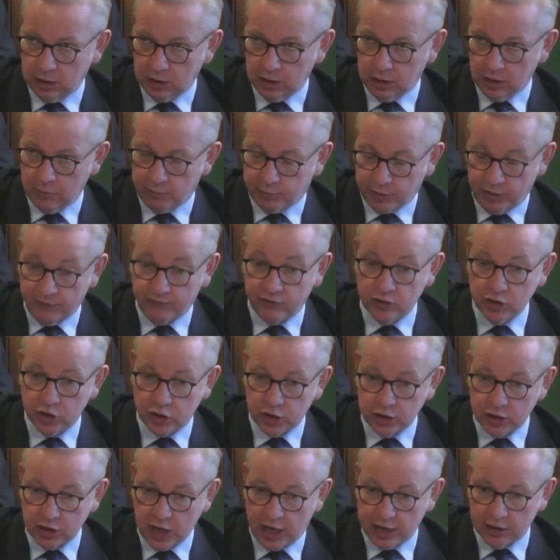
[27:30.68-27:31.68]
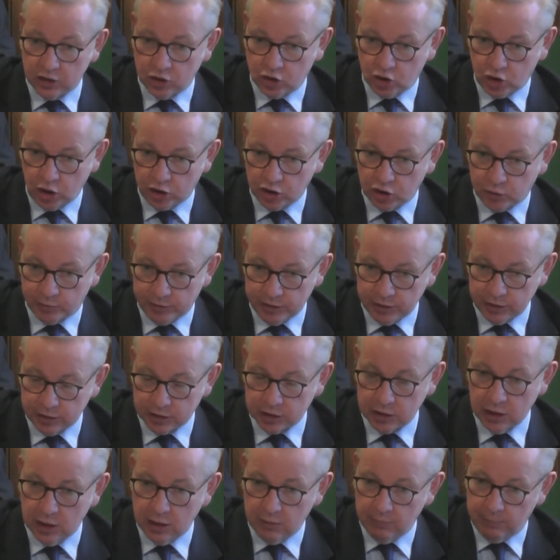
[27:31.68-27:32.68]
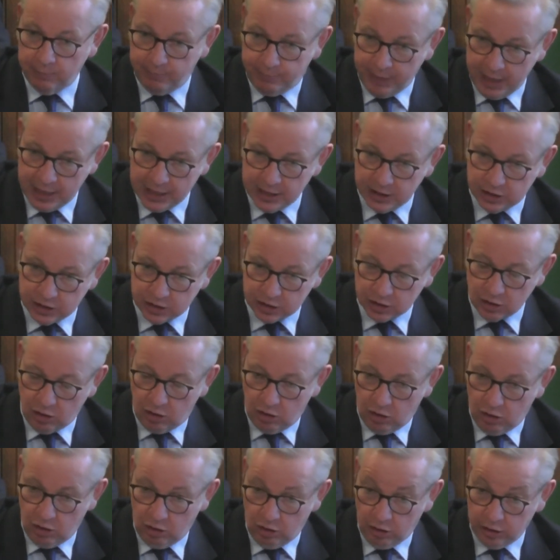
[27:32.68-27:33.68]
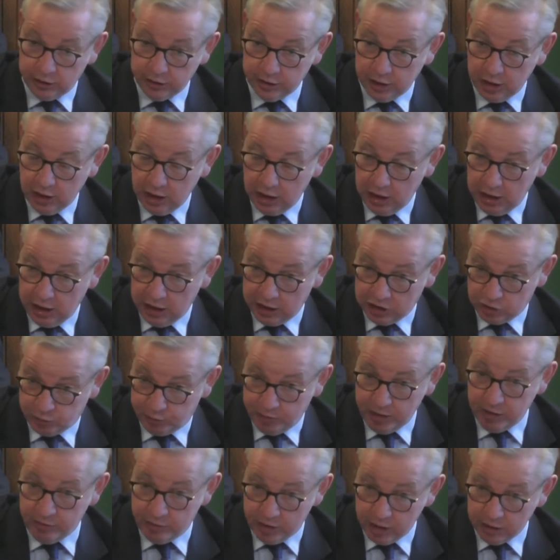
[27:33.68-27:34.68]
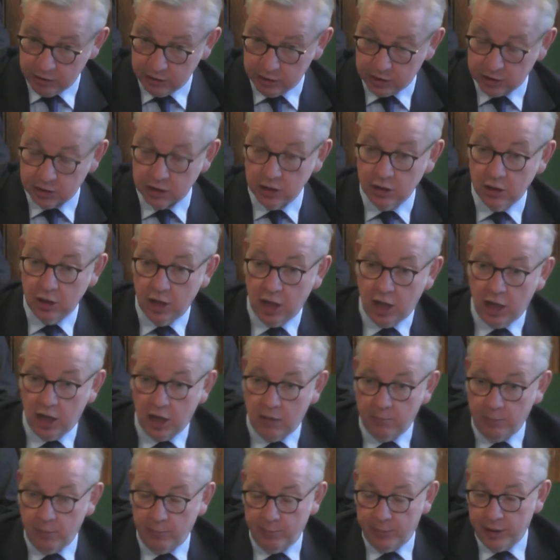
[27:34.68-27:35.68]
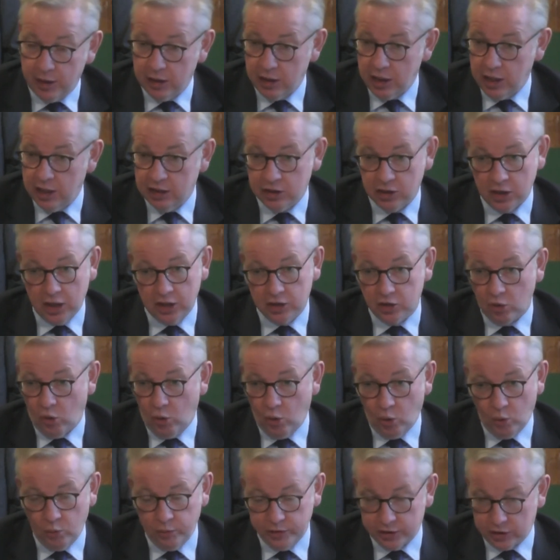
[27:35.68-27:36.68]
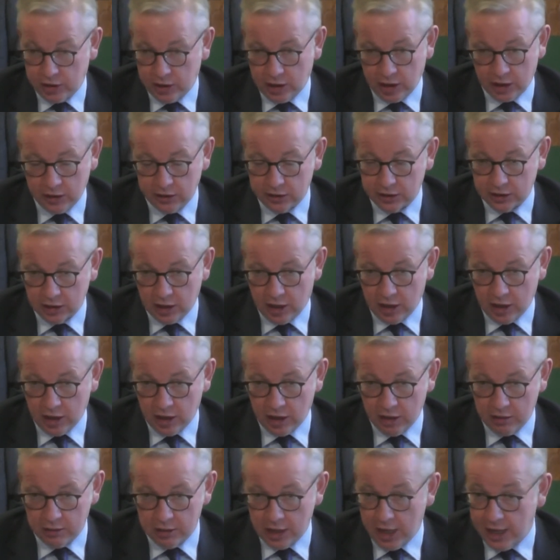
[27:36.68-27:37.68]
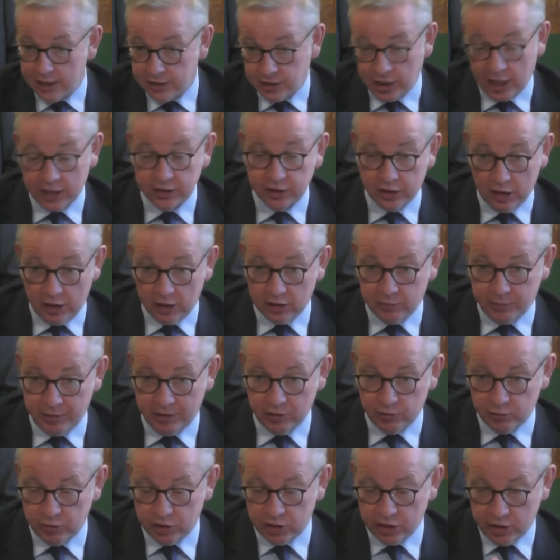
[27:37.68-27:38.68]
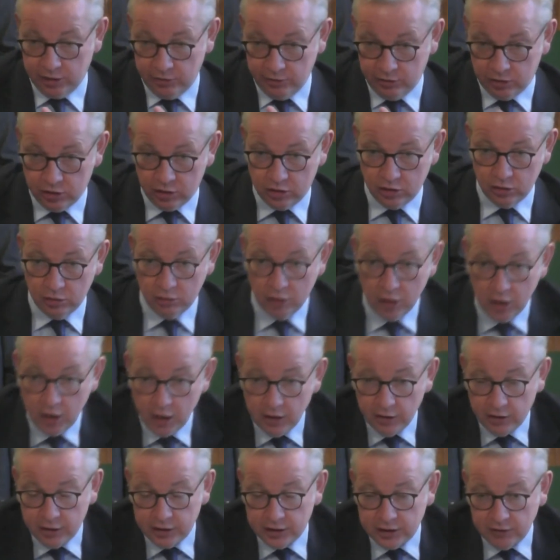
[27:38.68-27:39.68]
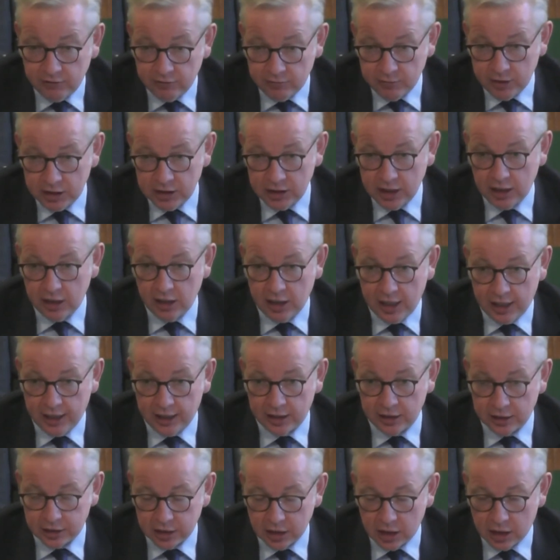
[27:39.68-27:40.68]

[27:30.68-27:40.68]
preferences and judgments based on experience, but it's always the case, as the experience which I alluded to that David Mundell had